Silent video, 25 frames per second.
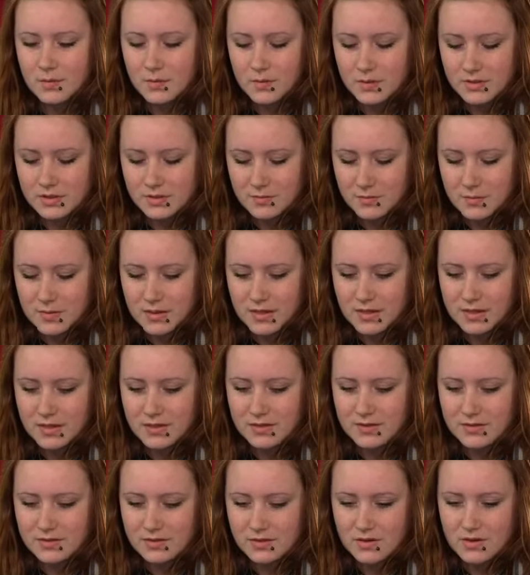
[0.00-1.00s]
was
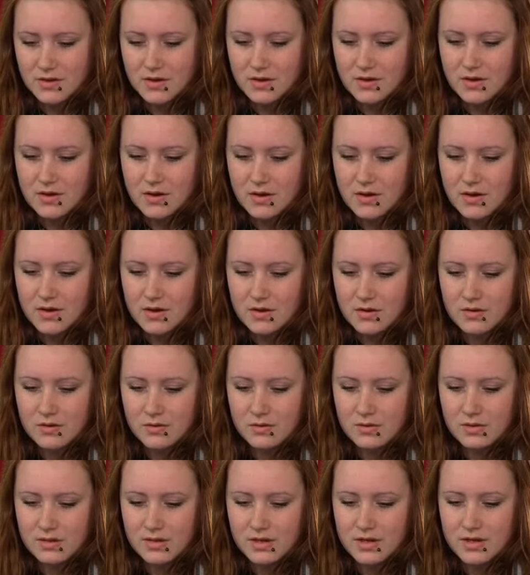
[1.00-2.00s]
being
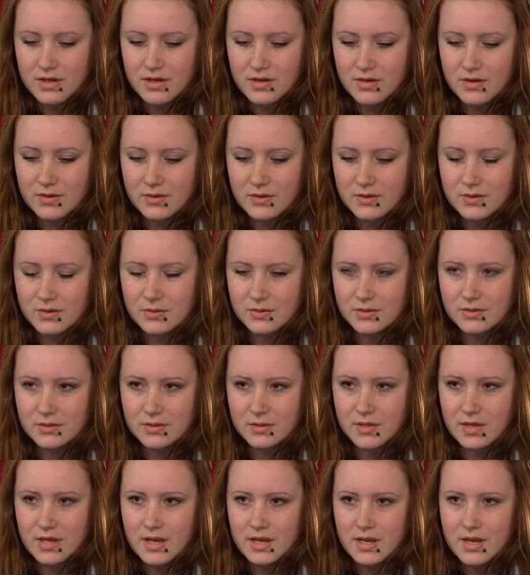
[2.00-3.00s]
so
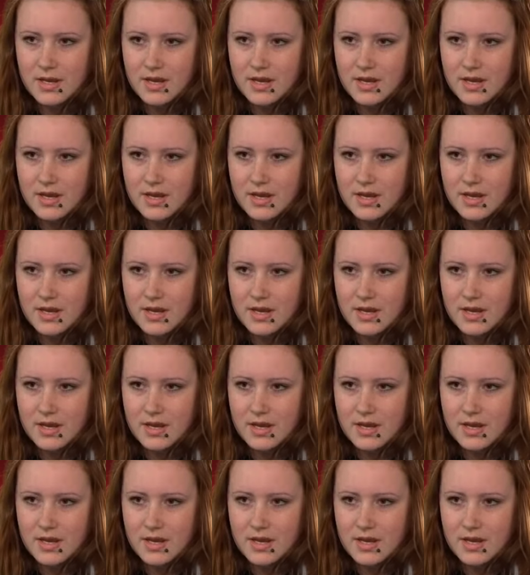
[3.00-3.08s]
close